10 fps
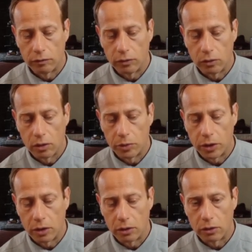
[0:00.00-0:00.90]
are a
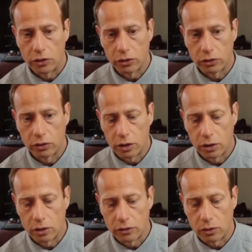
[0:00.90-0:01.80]
parent, your children can
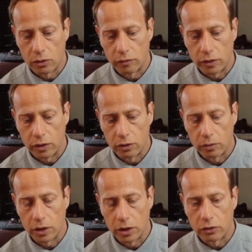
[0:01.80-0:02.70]
also go over here to the
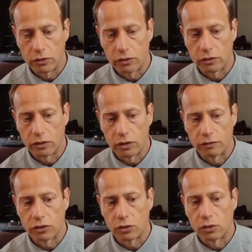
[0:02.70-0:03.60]
Microsoft
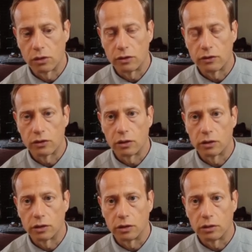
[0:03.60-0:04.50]
Store and install
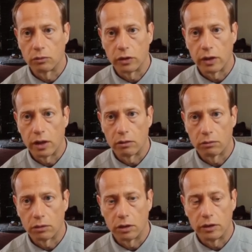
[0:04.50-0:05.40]
it
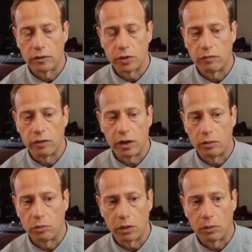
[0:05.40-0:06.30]
and it's been vetted
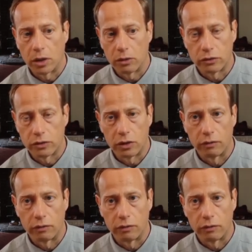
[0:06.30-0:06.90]
by Microsoft.